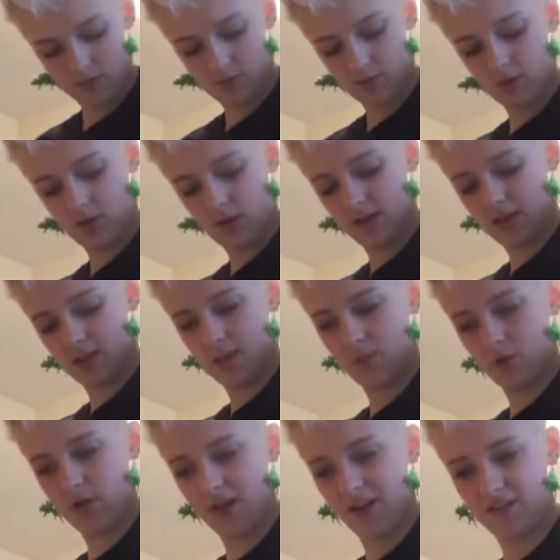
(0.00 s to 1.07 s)
I think they both
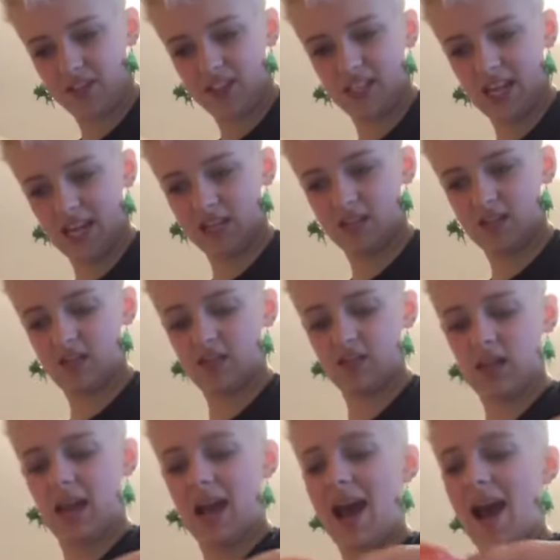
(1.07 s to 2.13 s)
have
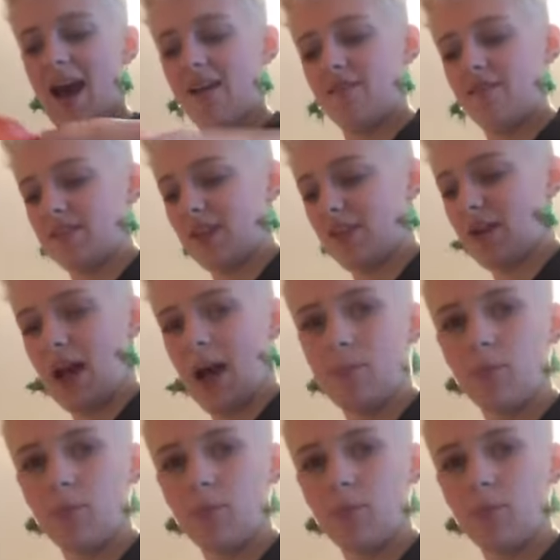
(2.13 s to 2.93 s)
6.5, 7 apples.